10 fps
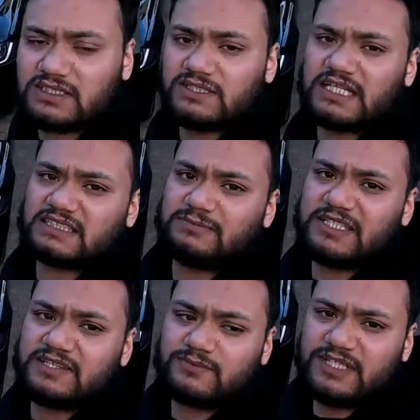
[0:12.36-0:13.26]
it's
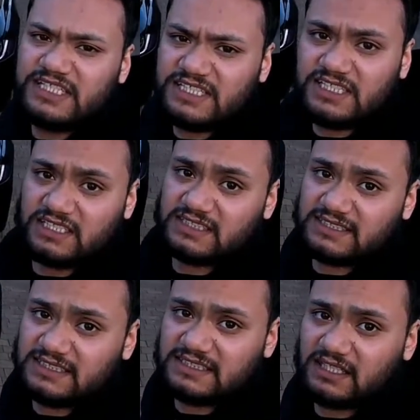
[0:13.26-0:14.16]
been 3 years
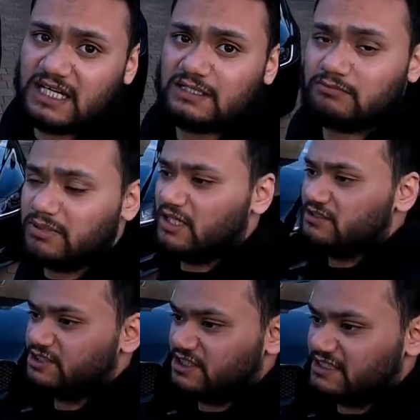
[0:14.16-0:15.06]
since I
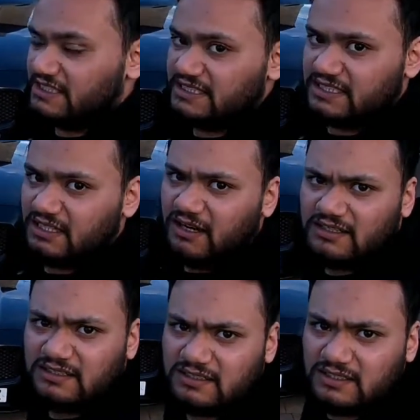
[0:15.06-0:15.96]
purchased this car.